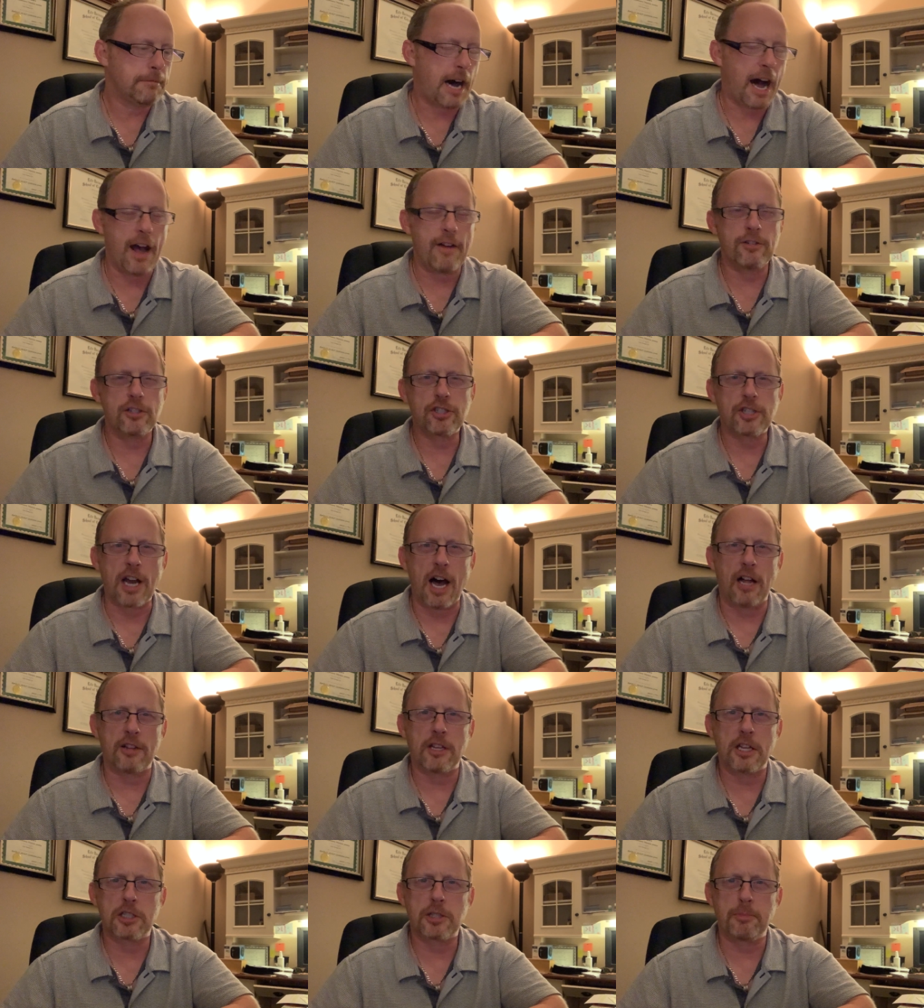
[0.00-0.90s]
I have a
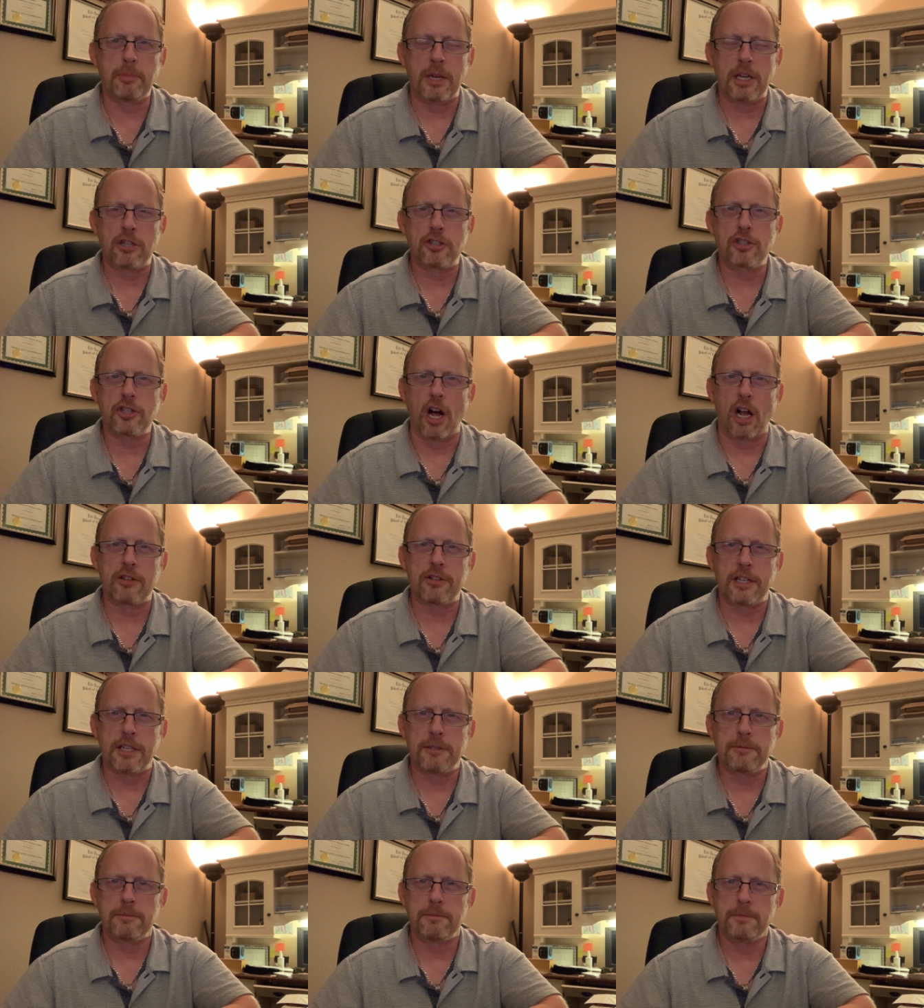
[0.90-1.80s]
child that's been
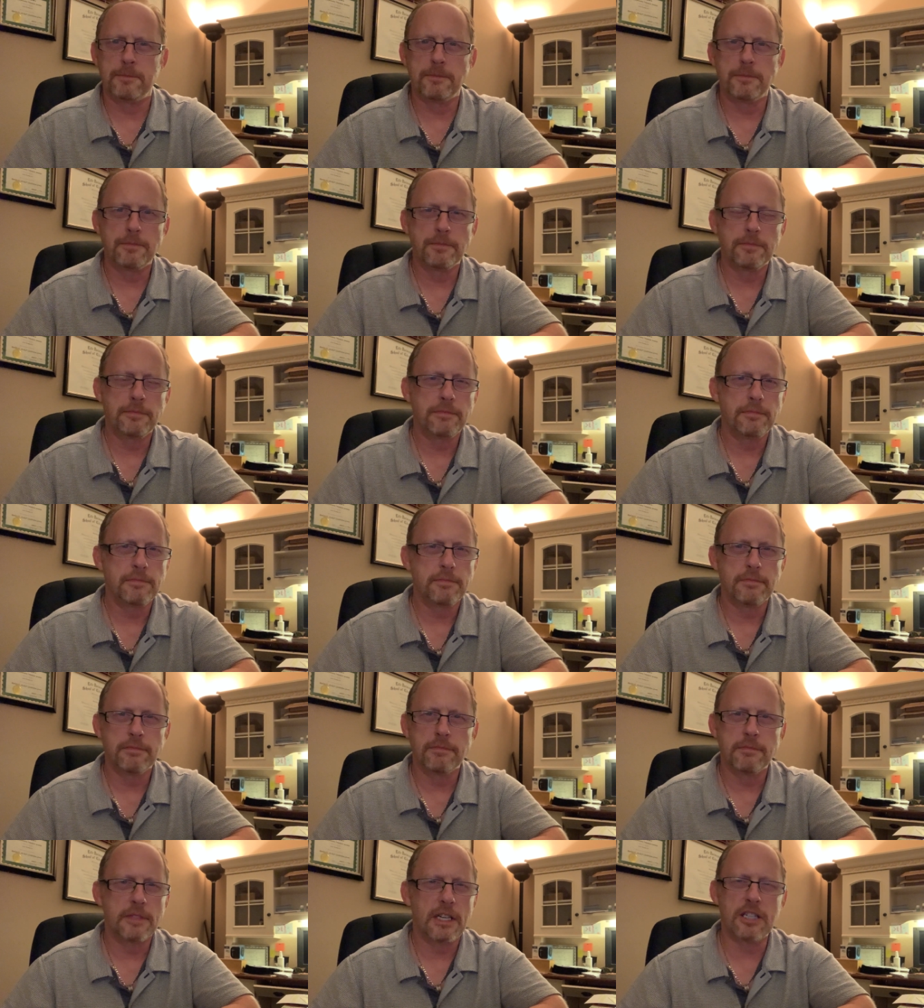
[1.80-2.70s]
assaulted.
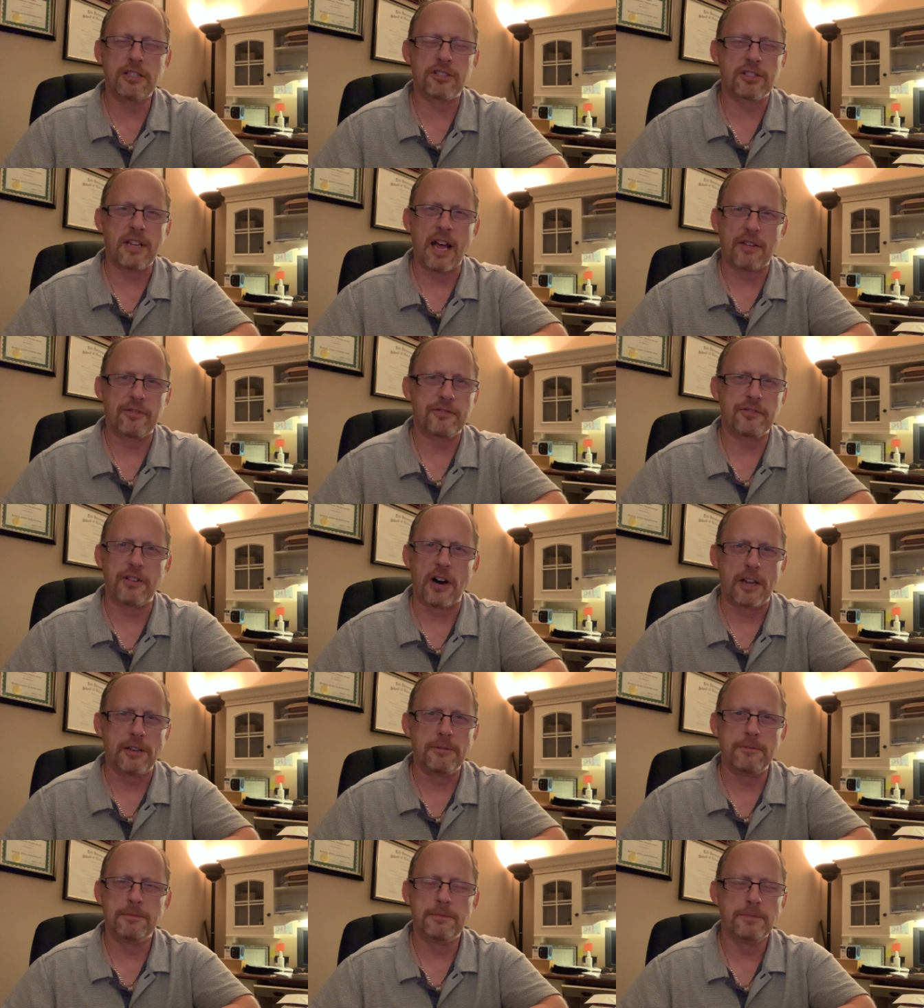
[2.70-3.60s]
It's not
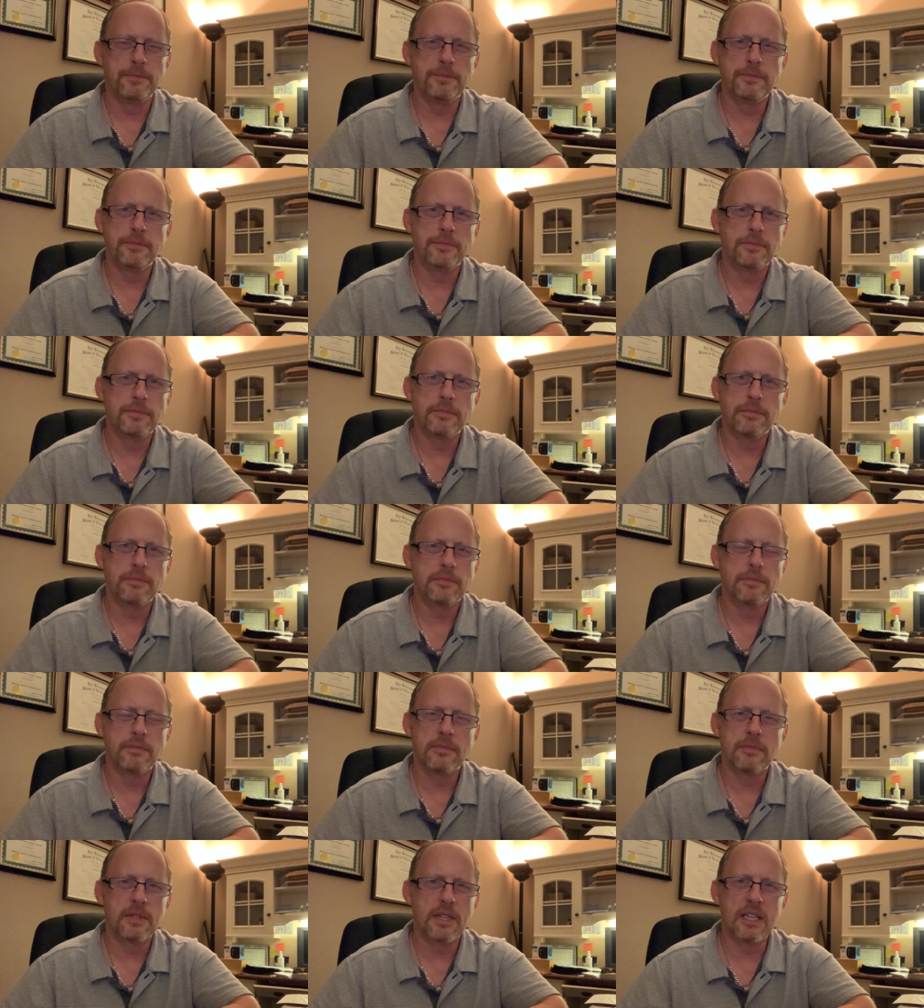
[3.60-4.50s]
fun.
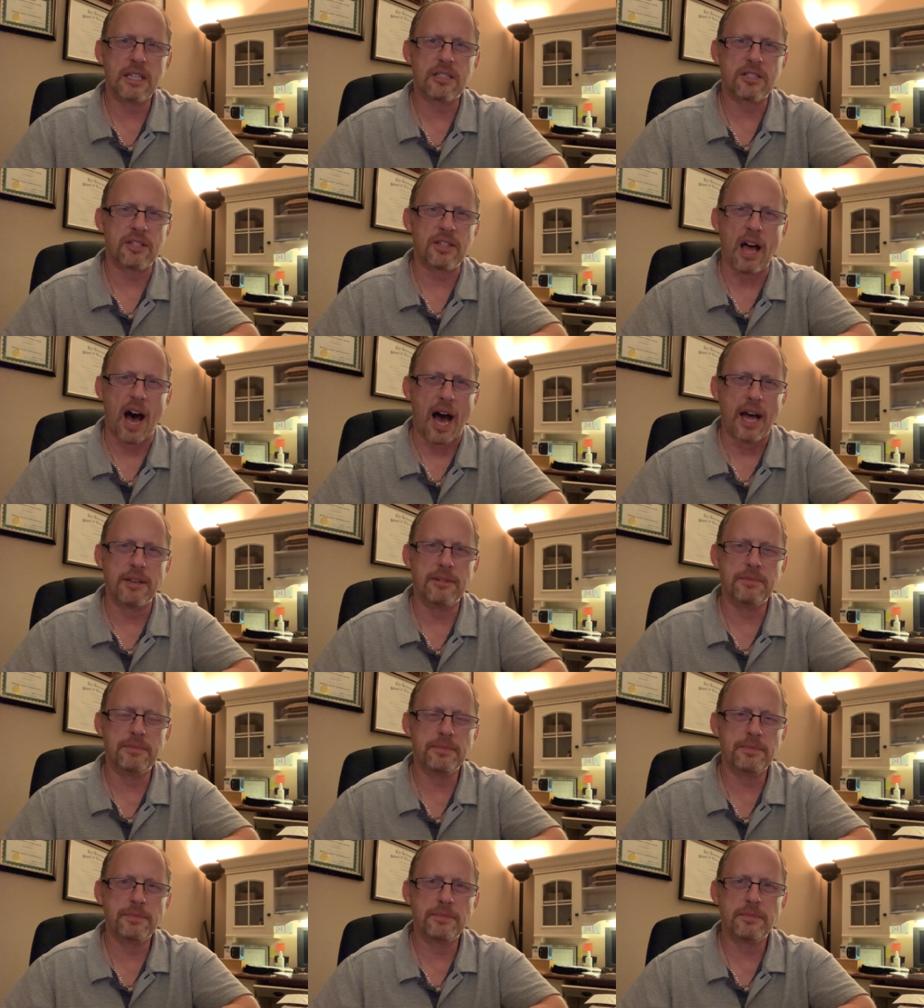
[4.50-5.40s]
It's not.
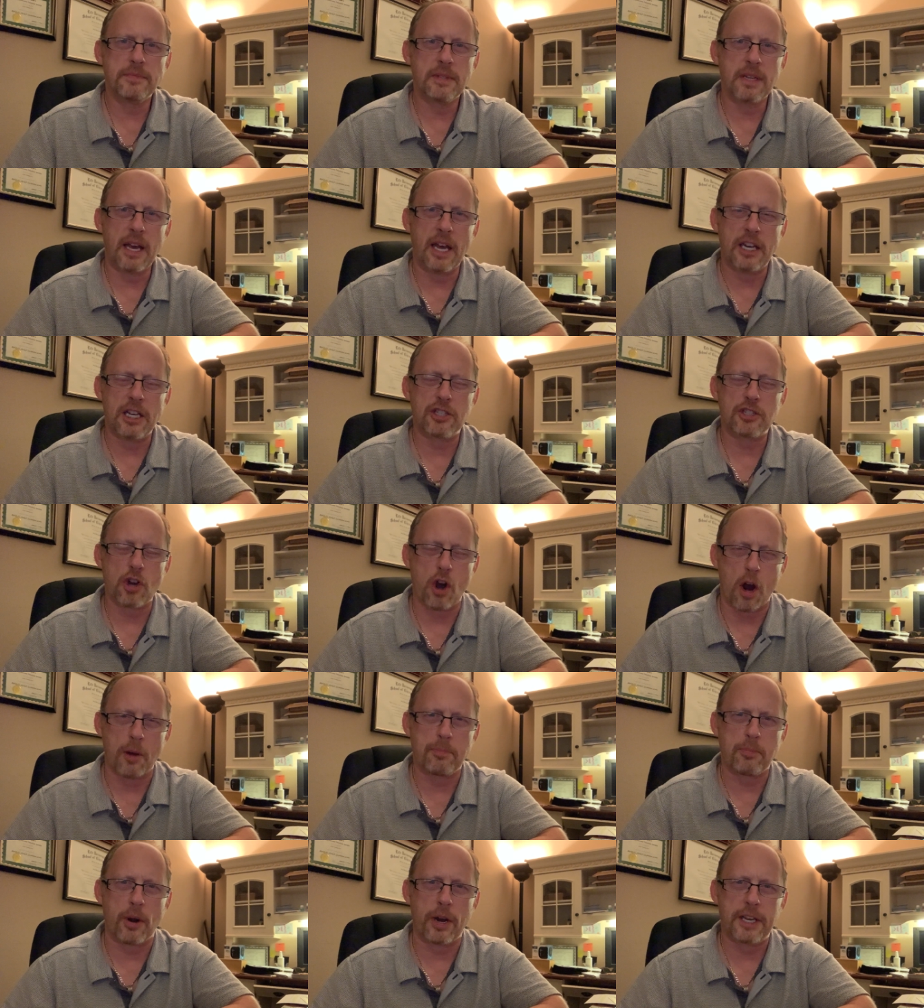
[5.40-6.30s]
And it's
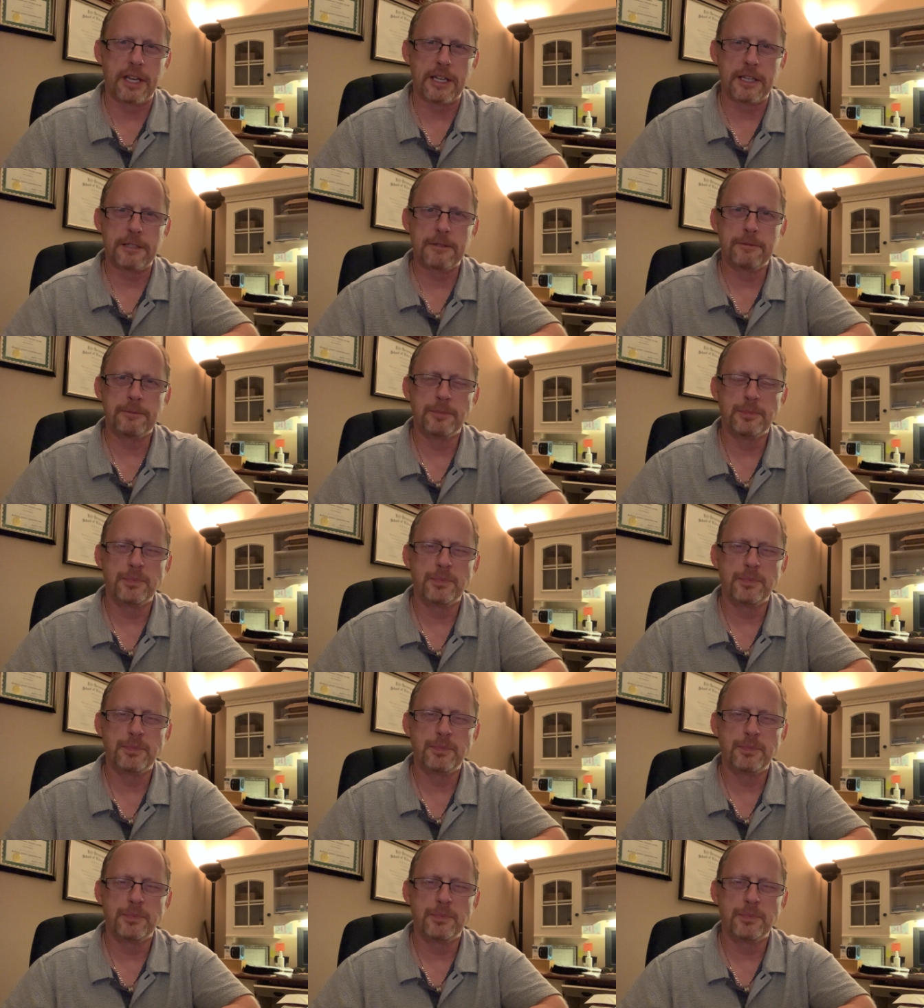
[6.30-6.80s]
heartbreaking.